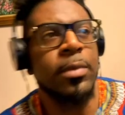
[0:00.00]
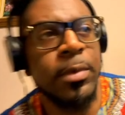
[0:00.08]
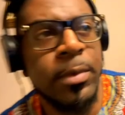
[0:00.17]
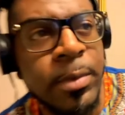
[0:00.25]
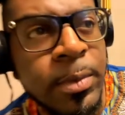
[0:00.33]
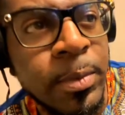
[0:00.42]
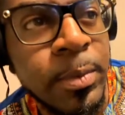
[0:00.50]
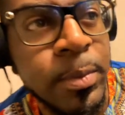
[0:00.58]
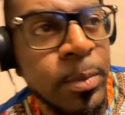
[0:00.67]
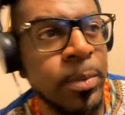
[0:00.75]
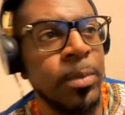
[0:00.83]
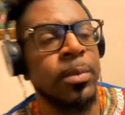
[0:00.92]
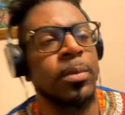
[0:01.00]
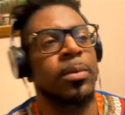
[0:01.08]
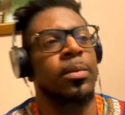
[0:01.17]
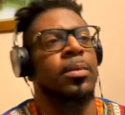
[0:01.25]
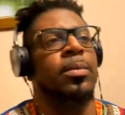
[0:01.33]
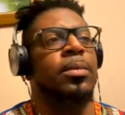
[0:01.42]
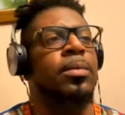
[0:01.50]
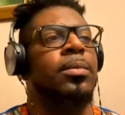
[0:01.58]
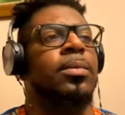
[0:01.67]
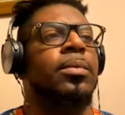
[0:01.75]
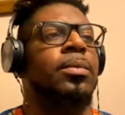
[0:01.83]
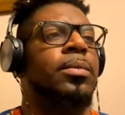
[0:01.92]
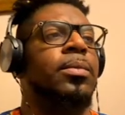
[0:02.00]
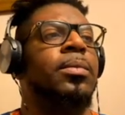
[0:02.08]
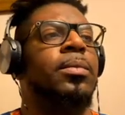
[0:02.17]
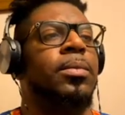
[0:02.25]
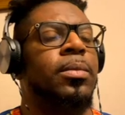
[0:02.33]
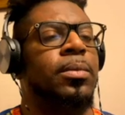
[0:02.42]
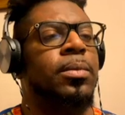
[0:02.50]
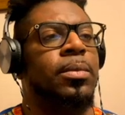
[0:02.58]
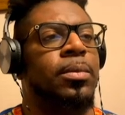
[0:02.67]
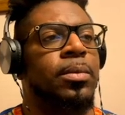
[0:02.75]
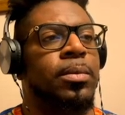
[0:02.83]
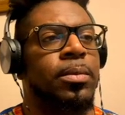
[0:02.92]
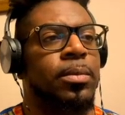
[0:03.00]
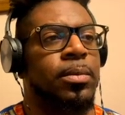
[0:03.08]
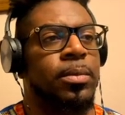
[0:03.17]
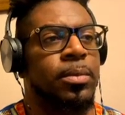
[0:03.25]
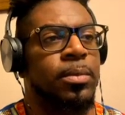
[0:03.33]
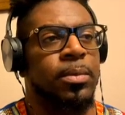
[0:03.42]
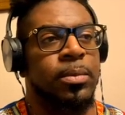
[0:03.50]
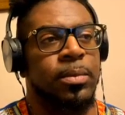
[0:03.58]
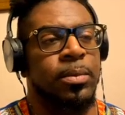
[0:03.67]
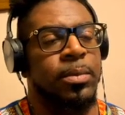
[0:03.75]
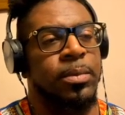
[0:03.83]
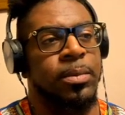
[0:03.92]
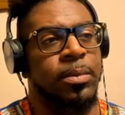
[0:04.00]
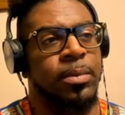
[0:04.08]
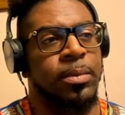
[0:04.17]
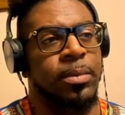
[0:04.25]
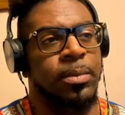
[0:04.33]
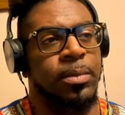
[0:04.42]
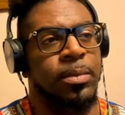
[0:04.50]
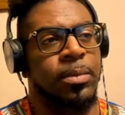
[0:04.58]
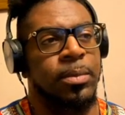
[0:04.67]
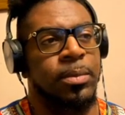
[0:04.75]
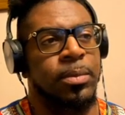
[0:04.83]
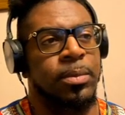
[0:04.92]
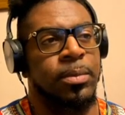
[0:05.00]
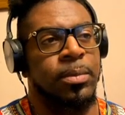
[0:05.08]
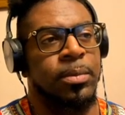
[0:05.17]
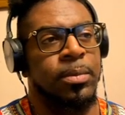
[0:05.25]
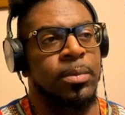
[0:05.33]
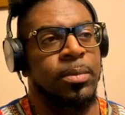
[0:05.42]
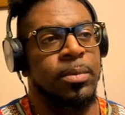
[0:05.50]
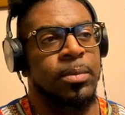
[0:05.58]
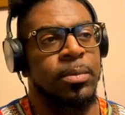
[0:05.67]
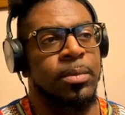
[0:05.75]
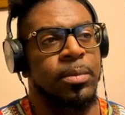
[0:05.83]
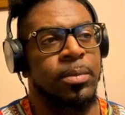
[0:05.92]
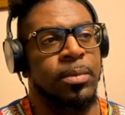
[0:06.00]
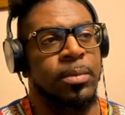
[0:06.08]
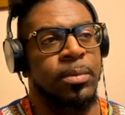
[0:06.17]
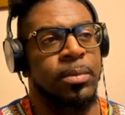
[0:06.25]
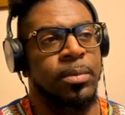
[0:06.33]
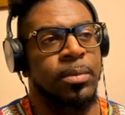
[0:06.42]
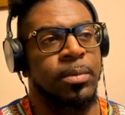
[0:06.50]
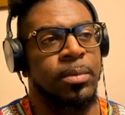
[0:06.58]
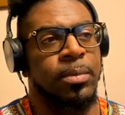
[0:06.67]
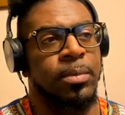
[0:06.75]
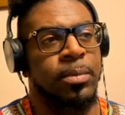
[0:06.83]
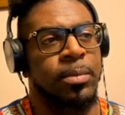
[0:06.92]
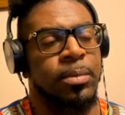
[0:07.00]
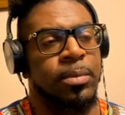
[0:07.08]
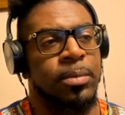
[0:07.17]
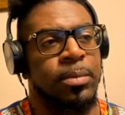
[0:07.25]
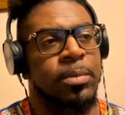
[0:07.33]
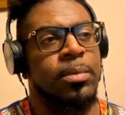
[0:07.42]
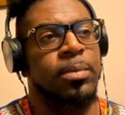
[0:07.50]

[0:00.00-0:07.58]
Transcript: The person shown says nothing.